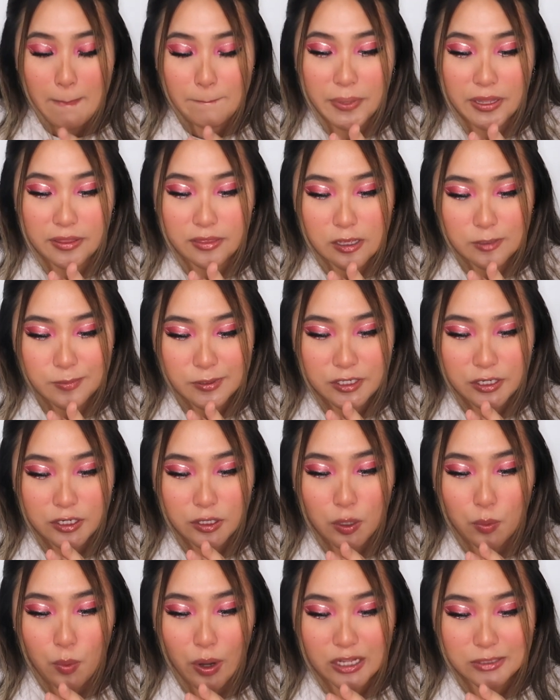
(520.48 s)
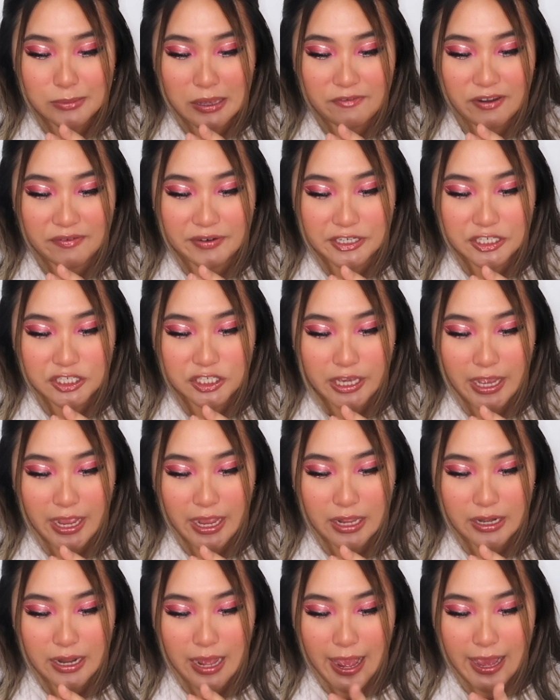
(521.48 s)
But this particular one is my favorite
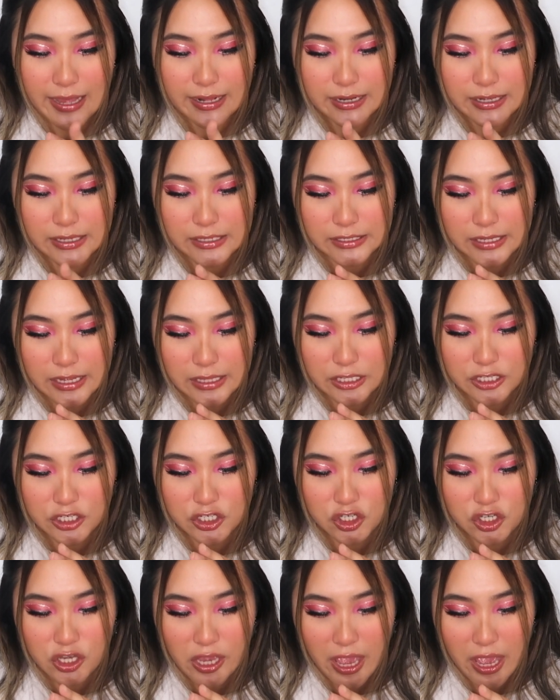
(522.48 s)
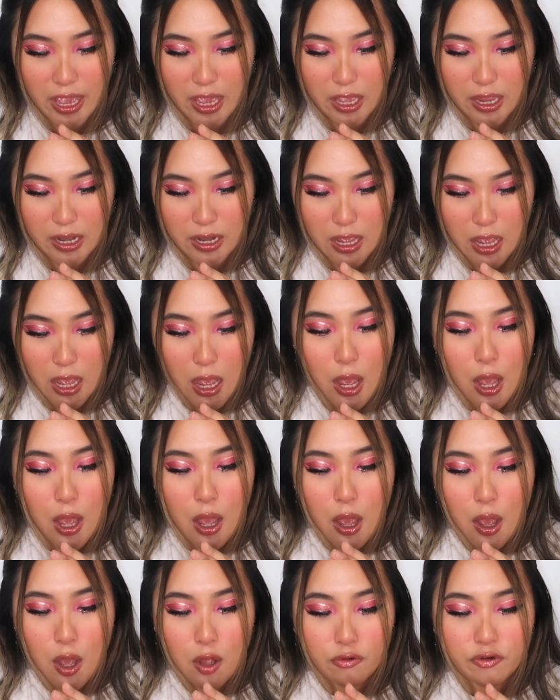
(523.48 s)
shade. It is in the shade
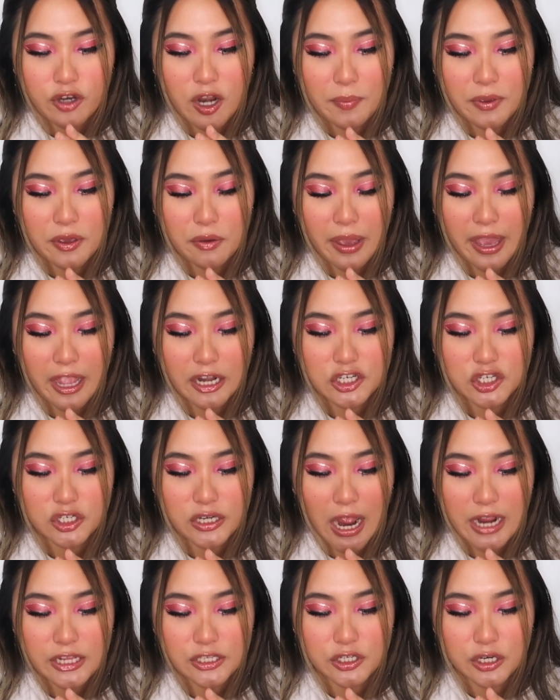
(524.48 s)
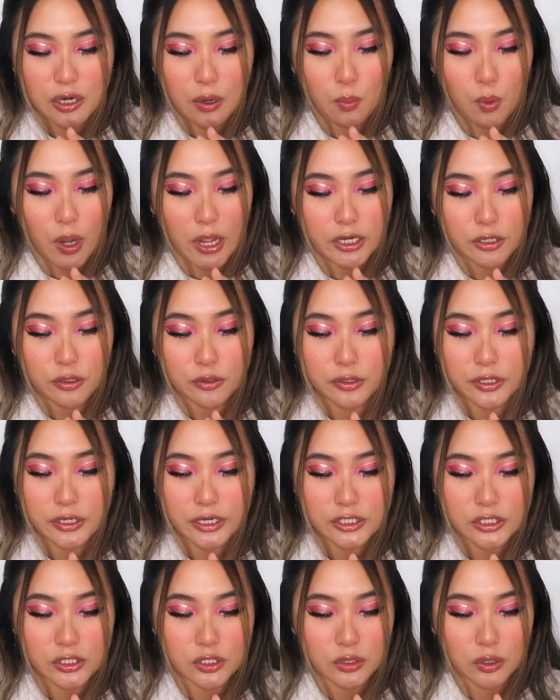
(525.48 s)
WH901
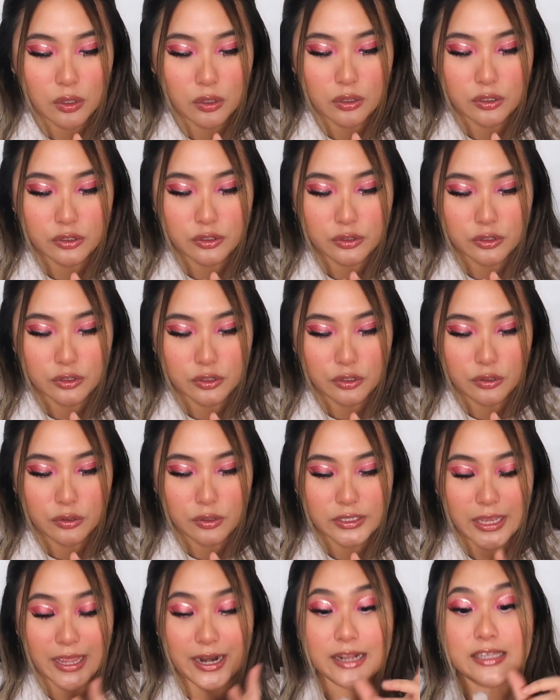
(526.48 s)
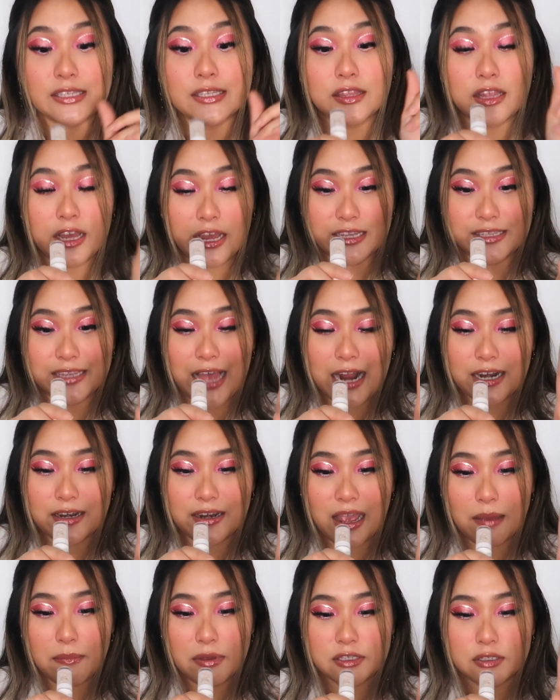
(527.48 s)
Crystal Shoes, and it's the exact
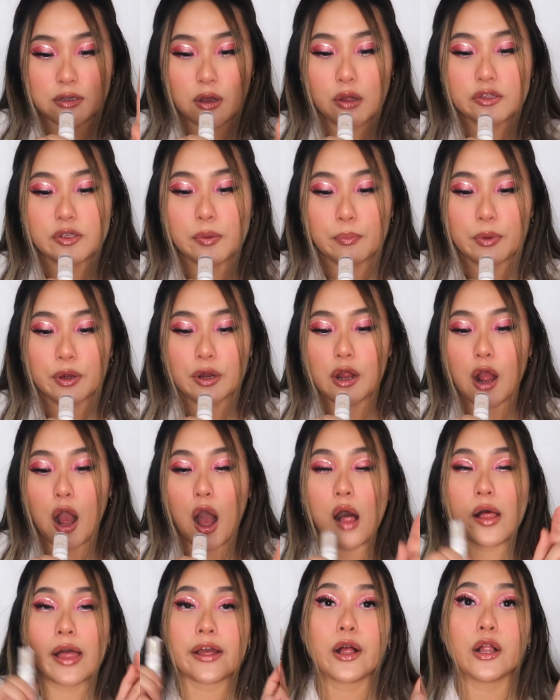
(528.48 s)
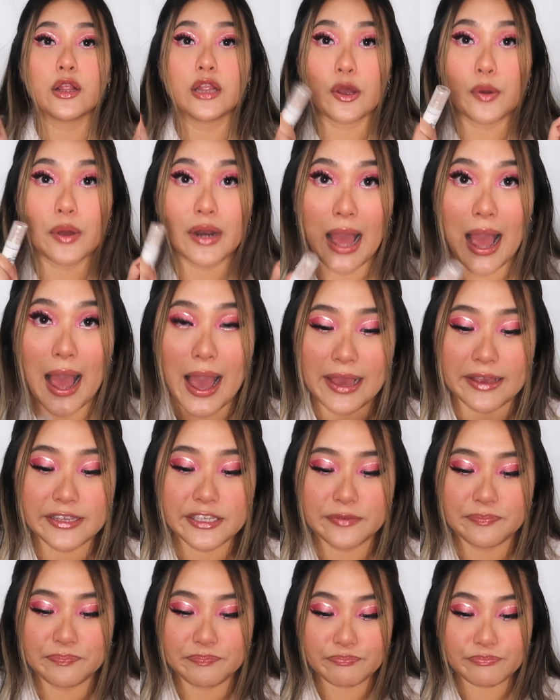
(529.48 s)
name is called Amira Holic Liquid
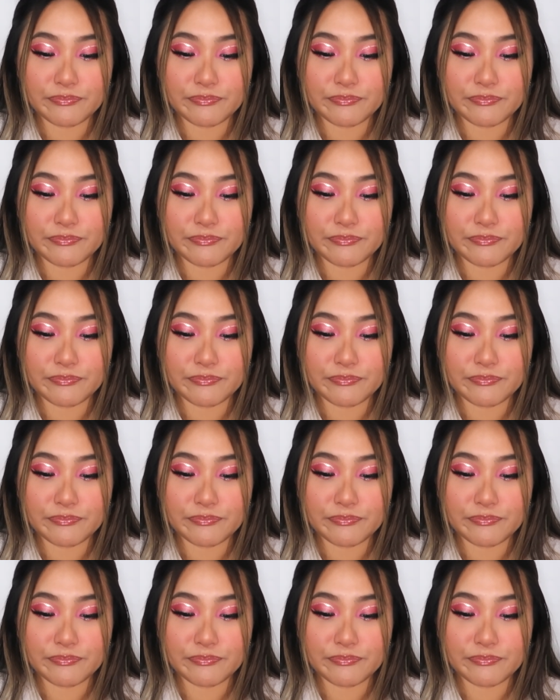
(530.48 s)
Eyes.